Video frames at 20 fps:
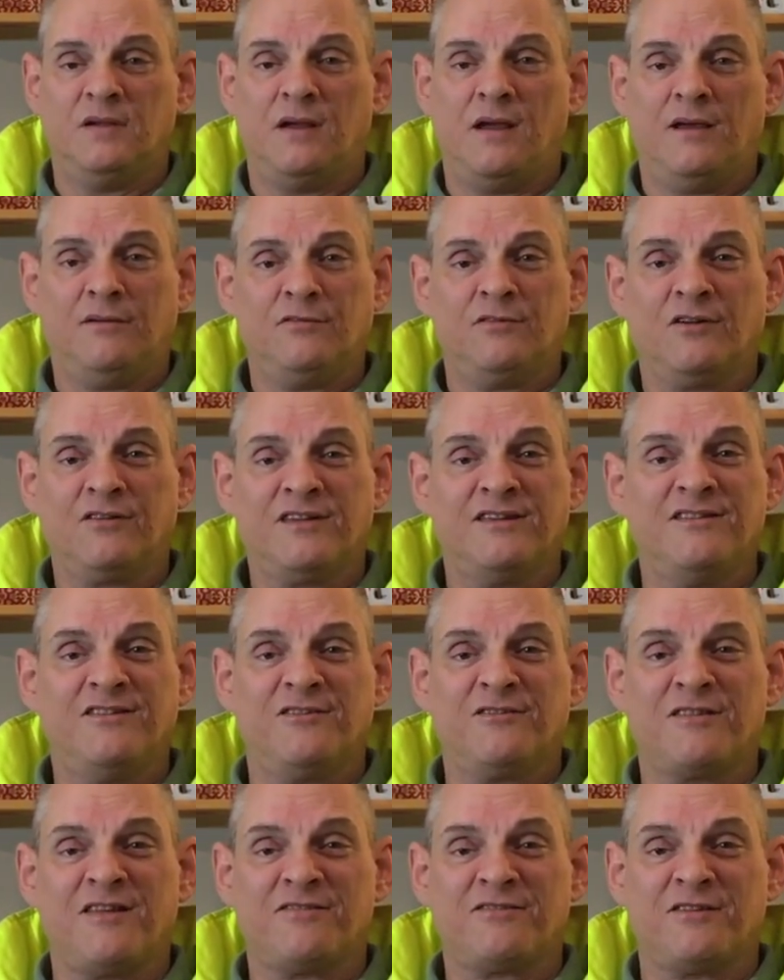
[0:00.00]
I don't know. Can you
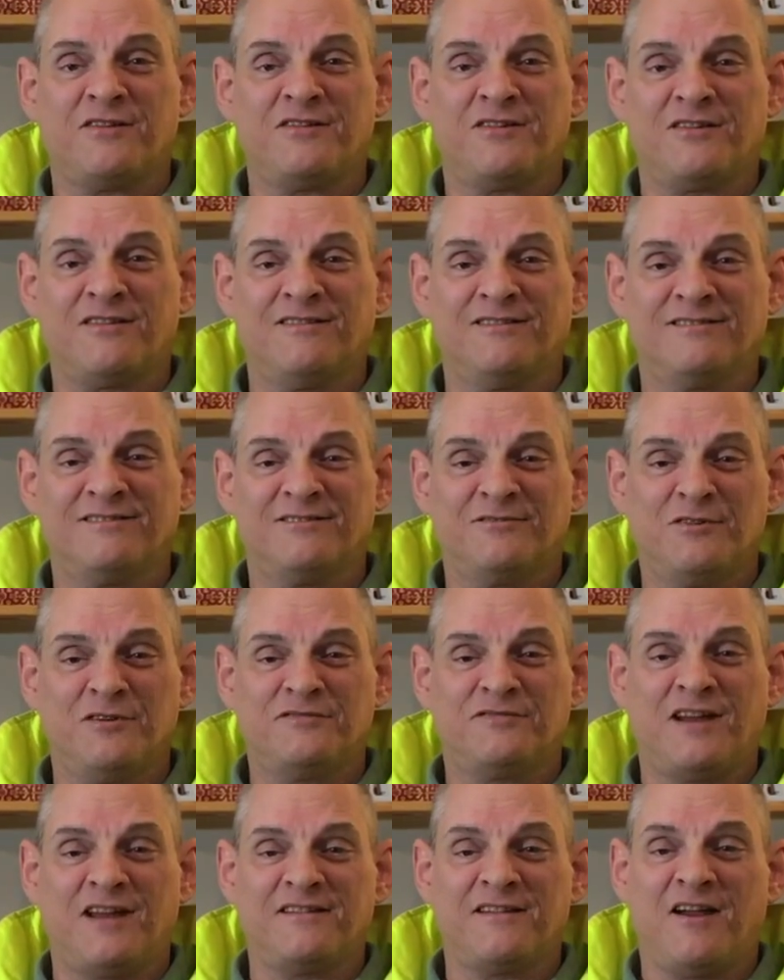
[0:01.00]
hear that thunder? We'll
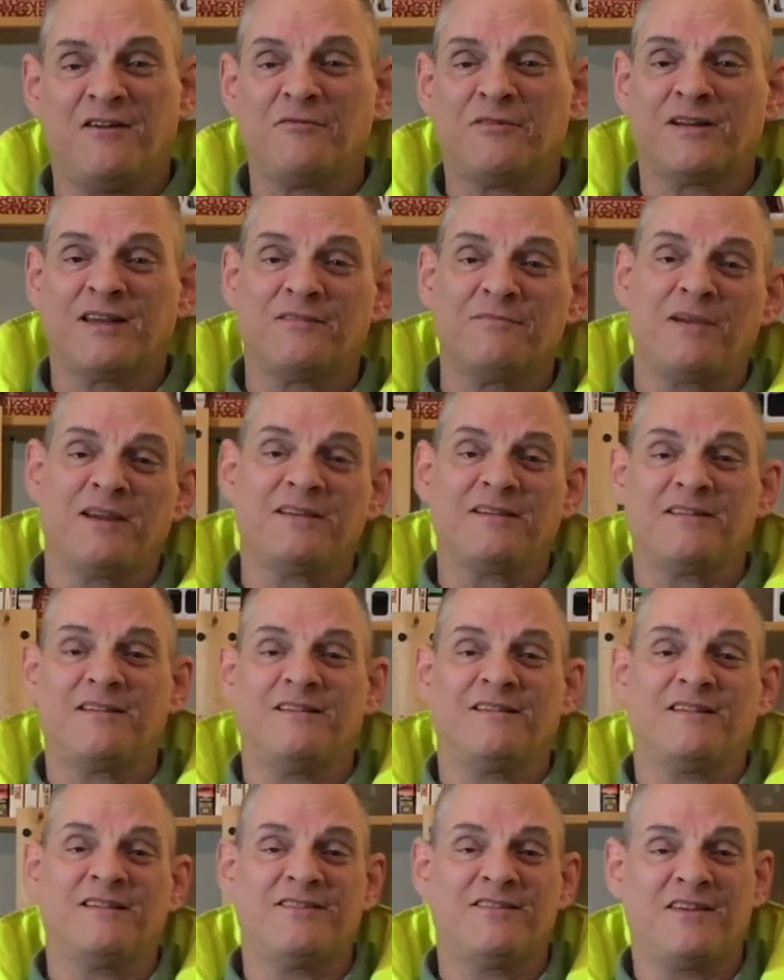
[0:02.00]
find out when I make
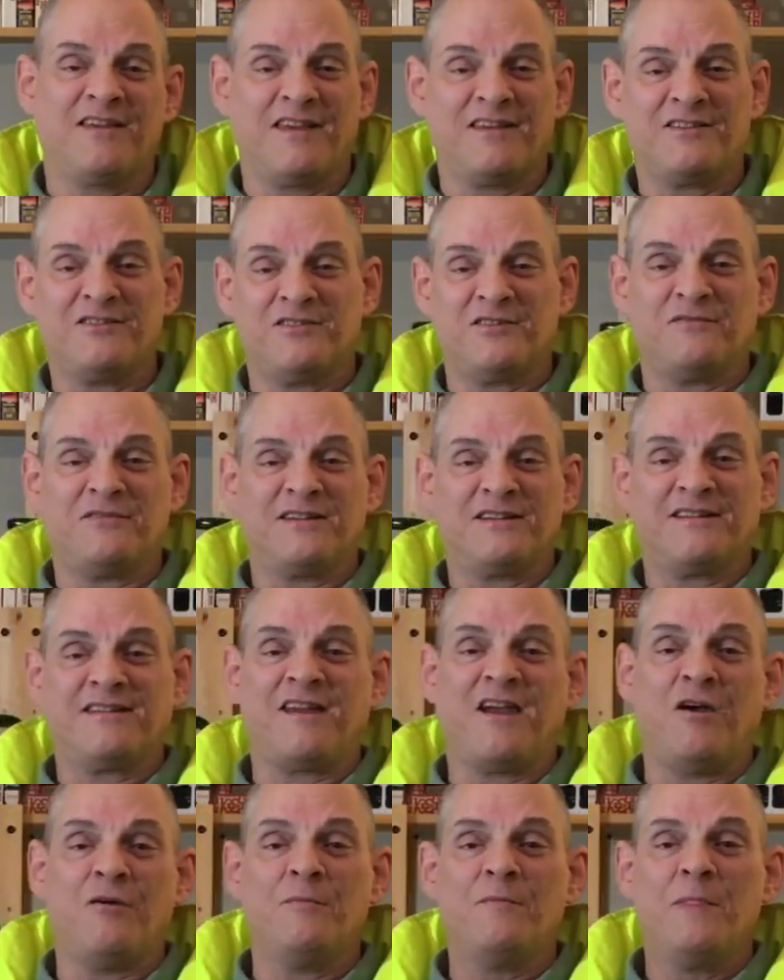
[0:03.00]
the edit of the
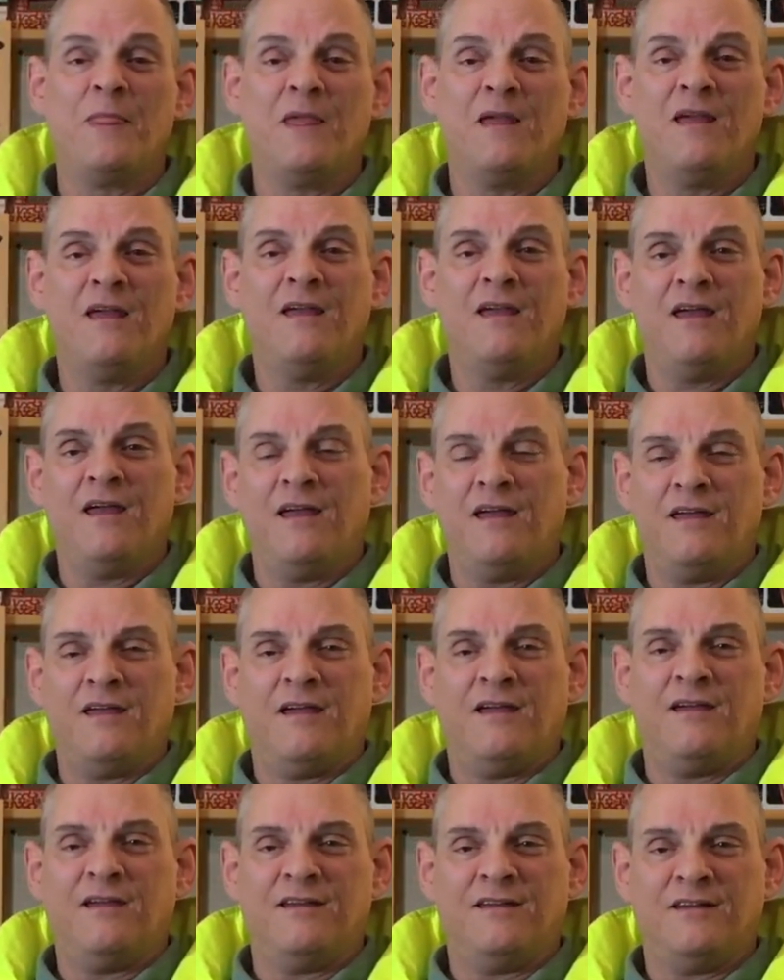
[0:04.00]
video.
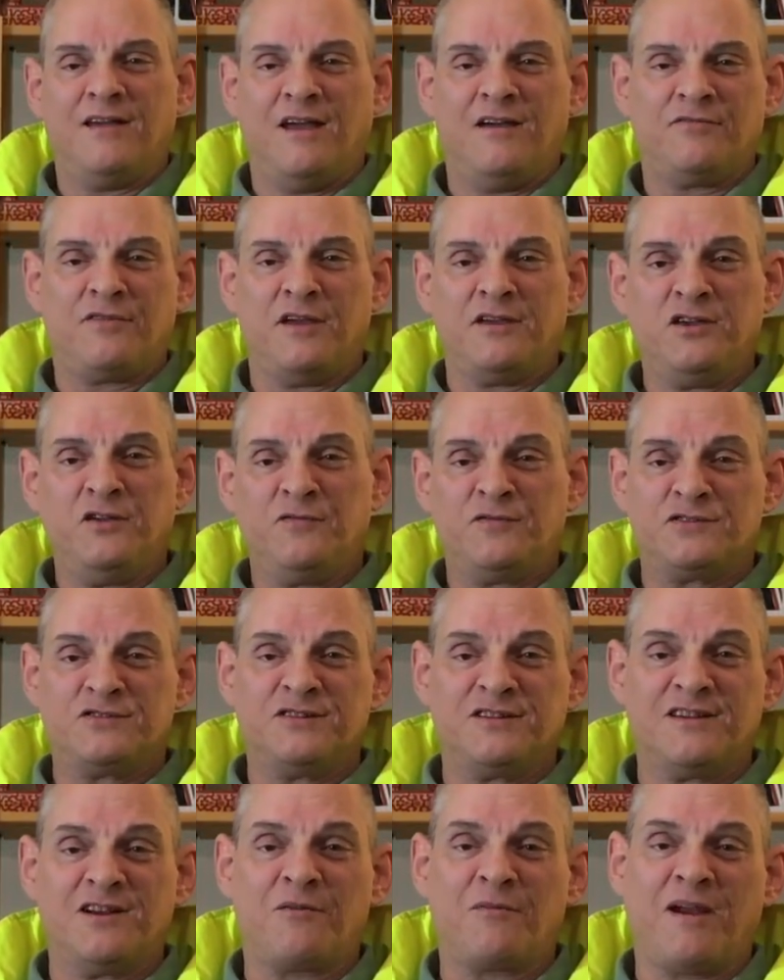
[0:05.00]
Thank you for
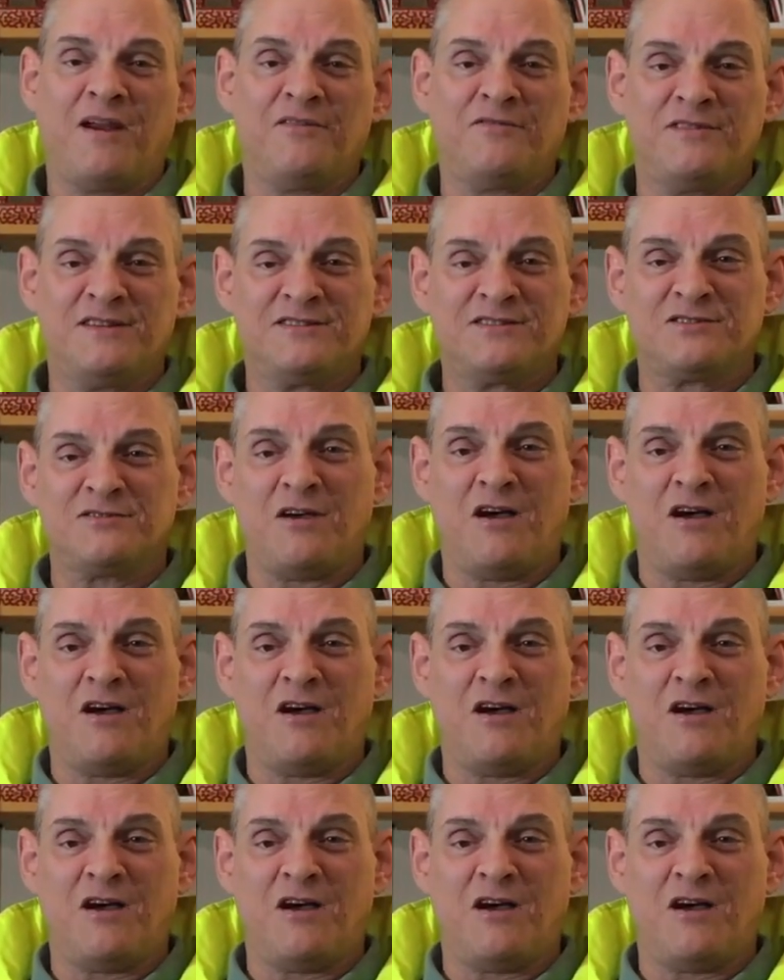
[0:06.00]
sticking around this